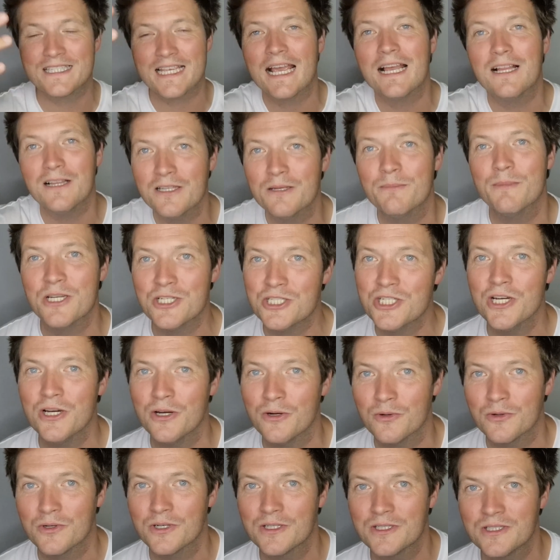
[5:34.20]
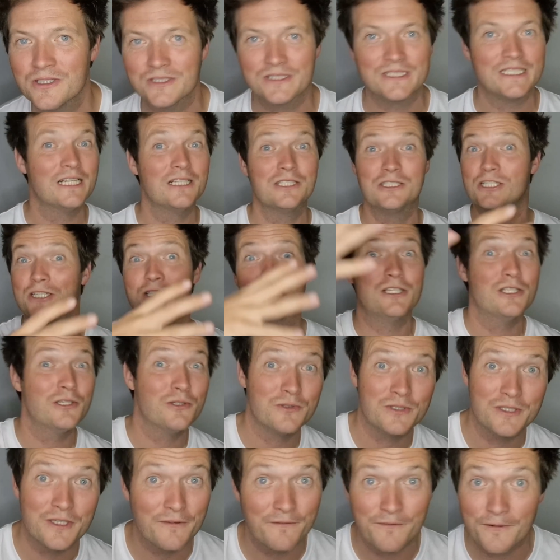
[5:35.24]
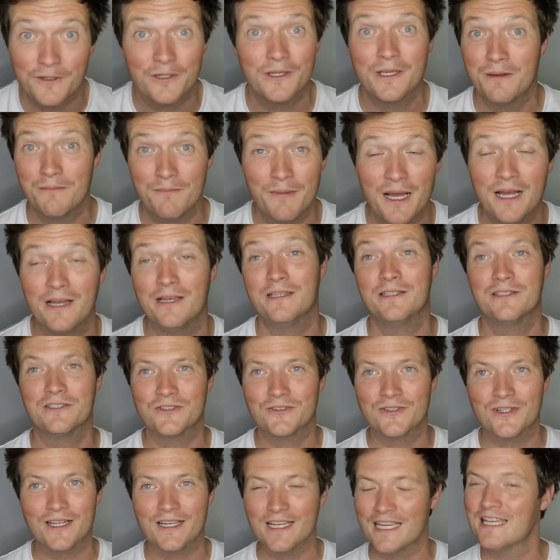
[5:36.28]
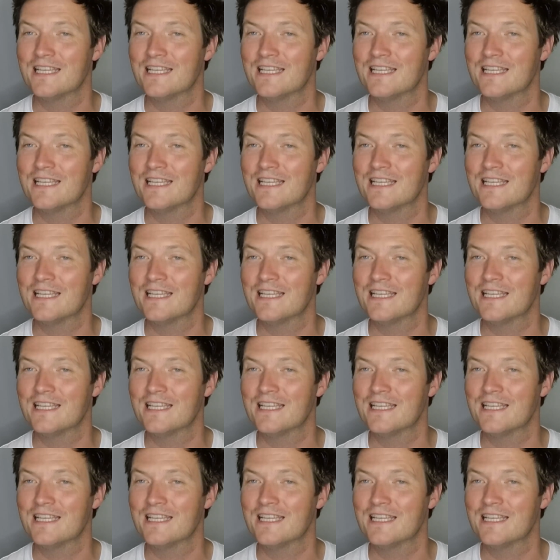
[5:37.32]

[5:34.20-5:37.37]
tell them a joke because they'll just lose their fucking minds, right?